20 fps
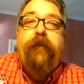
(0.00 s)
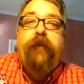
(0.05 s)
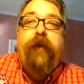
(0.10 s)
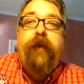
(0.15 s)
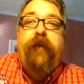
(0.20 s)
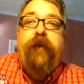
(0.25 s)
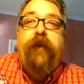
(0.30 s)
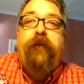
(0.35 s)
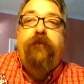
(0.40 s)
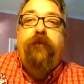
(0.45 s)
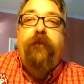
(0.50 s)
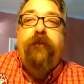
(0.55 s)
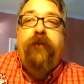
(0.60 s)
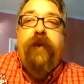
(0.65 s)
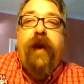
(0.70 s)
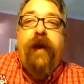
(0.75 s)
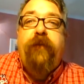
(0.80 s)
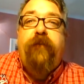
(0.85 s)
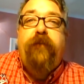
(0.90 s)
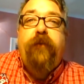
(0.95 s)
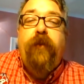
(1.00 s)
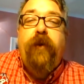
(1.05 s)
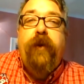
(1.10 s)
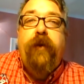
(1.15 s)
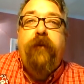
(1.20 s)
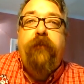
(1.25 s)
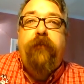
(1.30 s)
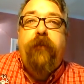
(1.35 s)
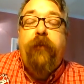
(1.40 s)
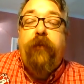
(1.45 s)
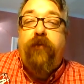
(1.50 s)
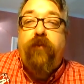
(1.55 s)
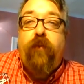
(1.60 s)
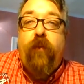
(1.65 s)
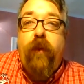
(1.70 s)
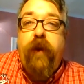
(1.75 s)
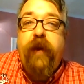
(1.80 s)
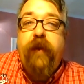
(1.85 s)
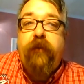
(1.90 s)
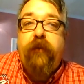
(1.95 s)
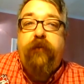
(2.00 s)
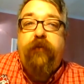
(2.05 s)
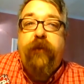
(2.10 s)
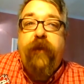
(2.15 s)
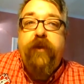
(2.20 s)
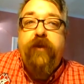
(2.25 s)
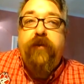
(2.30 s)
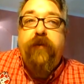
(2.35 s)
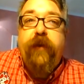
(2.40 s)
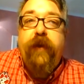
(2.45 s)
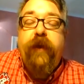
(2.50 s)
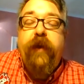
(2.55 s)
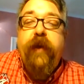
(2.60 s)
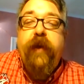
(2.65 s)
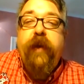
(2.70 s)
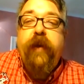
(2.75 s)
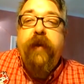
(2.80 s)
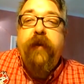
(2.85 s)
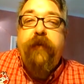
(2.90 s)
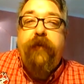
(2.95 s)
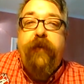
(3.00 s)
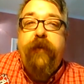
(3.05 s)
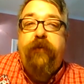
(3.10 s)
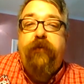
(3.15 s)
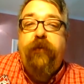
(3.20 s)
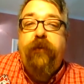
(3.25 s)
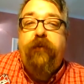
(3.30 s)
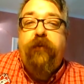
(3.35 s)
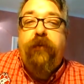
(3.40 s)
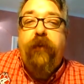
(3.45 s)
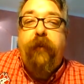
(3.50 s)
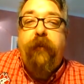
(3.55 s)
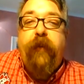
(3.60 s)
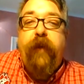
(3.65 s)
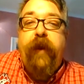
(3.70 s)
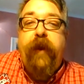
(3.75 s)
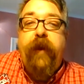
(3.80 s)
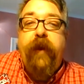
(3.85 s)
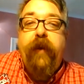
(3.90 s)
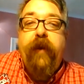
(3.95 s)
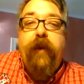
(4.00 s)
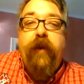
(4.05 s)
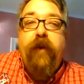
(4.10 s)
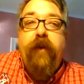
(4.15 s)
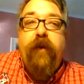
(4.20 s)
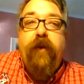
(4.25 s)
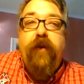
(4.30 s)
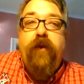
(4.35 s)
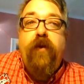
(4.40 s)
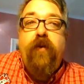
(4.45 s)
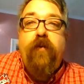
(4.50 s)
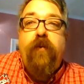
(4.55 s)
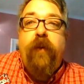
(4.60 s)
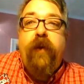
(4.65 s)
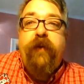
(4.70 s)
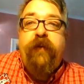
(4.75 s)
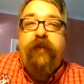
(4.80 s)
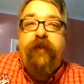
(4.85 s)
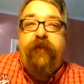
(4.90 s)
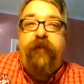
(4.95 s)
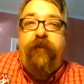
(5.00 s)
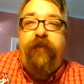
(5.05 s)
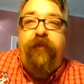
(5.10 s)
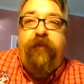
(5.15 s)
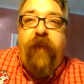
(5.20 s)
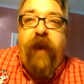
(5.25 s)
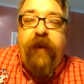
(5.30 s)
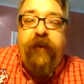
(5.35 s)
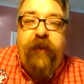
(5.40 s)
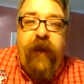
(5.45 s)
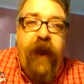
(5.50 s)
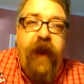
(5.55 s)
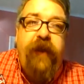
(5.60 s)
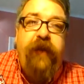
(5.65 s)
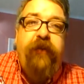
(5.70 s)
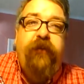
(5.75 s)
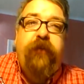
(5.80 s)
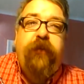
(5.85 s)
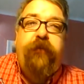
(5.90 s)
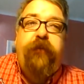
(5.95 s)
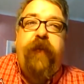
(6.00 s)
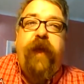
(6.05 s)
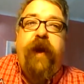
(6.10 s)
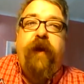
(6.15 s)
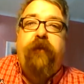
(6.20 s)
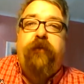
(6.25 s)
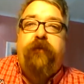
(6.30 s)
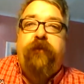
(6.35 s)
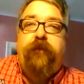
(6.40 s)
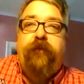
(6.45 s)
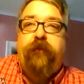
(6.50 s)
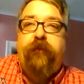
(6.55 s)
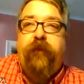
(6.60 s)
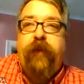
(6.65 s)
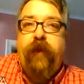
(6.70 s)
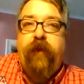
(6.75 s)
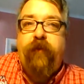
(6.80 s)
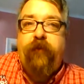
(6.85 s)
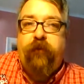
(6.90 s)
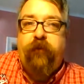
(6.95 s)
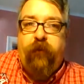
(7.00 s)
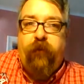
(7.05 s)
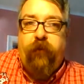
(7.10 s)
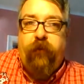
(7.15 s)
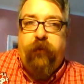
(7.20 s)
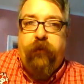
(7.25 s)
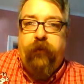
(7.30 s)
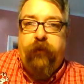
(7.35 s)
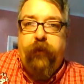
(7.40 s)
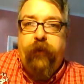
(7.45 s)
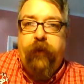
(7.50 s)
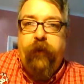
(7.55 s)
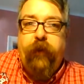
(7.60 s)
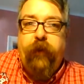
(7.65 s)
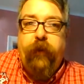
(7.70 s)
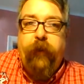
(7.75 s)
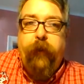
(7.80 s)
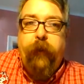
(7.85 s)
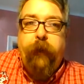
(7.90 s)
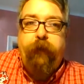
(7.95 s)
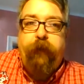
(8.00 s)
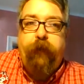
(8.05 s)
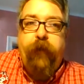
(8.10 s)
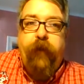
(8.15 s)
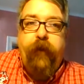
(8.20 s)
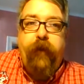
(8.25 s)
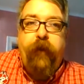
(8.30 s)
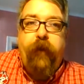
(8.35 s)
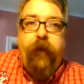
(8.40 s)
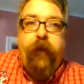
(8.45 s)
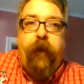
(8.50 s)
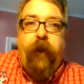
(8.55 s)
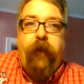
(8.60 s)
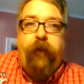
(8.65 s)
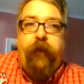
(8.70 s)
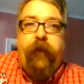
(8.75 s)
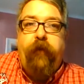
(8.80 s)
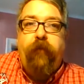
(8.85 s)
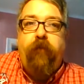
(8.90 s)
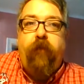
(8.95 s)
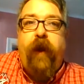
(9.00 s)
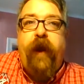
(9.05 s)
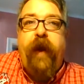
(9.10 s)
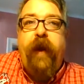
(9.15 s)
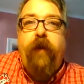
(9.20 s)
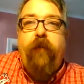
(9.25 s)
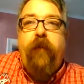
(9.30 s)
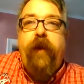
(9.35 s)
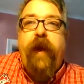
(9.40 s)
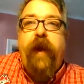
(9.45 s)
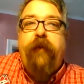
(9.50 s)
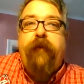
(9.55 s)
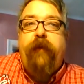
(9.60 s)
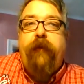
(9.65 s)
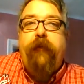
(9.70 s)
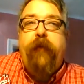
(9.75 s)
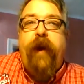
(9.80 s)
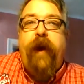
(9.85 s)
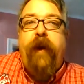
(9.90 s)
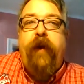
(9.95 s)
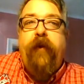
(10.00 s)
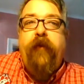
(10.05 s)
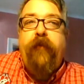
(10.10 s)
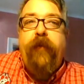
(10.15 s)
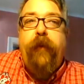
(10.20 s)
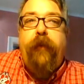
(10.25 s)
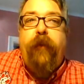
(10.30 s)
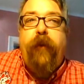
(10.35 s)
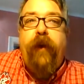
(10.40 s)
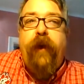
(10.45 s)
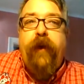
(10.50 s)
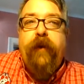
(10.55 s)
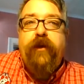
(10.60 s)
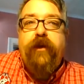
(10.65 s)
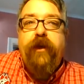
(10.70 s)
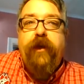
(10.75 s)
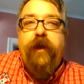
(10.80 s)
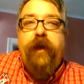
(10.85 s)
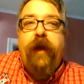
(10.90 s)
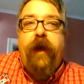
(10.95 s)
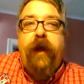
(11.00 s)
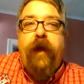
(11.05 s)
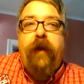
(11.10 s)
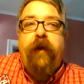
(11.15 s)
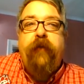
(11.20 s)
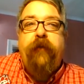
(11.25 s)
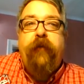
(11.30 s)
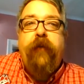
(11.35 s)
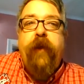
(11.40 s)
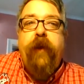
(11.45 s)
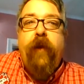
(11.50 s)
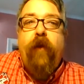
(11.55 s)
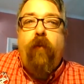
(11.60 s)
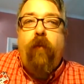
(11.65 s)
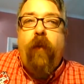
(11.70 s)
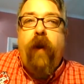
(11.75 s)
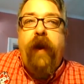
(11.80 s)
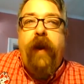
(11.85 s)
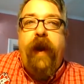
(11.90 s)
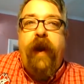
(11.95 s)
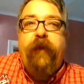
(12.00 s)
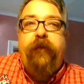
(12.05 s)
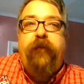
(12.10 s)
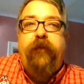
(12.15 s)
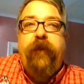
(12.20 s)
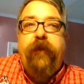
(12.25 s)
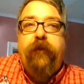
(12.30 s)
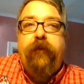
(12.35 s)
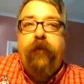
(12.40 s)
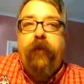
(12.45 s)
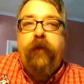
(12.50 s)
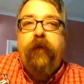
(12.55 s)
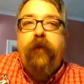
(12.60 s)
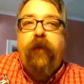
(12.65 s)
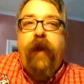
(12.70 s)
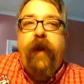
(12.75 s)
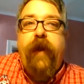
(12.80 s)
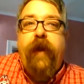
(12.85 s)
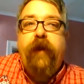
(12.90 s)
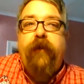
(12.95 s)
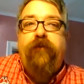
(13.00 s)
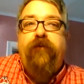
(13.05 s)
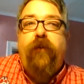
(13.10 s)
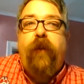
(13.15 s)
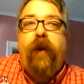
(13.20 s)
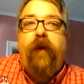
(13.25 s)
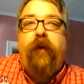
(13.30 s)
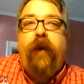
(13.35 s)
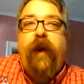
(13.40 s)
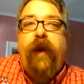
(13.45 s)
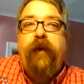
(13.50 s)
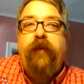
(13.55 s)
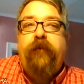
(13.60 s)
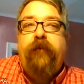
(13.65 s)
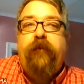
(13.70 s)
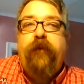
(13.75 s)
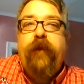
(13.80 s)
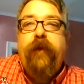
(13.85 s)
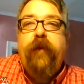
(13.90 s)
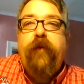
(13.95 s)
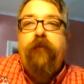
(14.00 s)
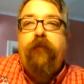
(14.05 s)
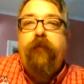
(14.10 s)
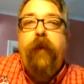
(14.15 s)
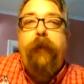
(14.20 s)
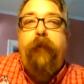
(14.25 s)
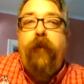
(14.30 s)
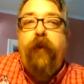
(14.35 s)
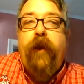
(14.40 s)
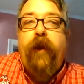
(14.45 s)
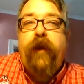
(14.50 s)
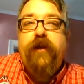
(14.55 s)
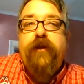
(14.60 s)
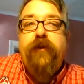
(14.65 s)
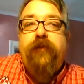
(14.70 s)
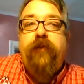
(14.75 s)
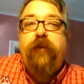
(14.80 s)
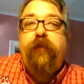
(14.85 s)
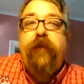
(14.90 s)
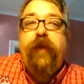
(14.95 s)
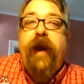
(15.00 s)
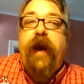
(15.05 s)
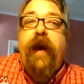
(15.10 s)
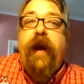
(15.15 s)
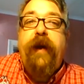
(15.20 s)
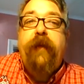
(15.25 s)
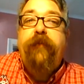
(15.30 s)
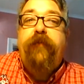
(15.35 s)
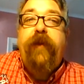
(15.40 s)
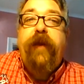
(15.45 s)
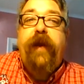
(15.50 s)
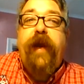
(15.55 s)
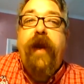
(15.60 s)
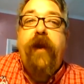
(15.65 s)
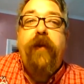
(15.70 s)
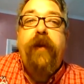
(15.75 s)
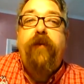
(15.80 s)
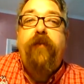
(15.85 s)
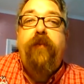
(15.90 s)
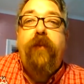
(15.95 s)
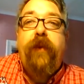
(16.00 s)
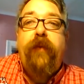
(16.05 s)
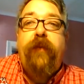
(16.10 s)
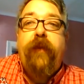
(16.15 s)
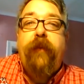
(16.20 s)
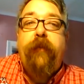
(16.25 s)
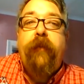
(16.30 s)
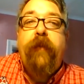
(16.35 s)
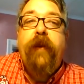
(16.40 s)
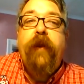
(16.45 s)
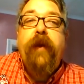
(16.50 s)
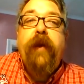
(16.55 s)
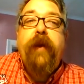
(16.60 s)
that this was not someone from the 20th century. This was somebody who was tens of thousands of years old. On the right, we have a modern reproduction of what Ötzi looked like, as well as reproductions of the items he carried with him.